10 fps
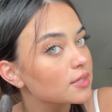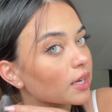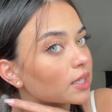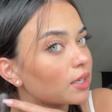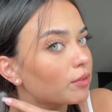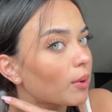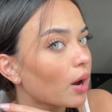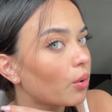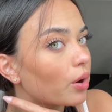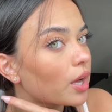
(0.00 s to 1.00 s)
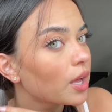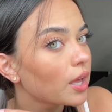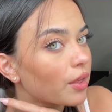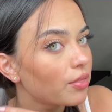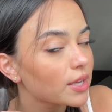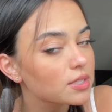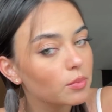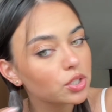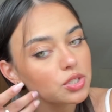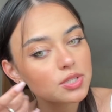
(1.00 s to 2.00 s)
I leave about this
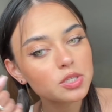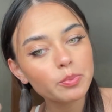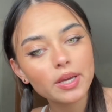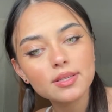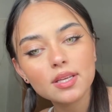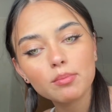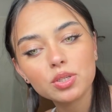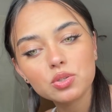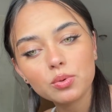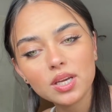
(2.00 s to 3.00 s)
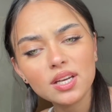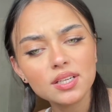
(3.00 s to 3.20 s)
much space in between.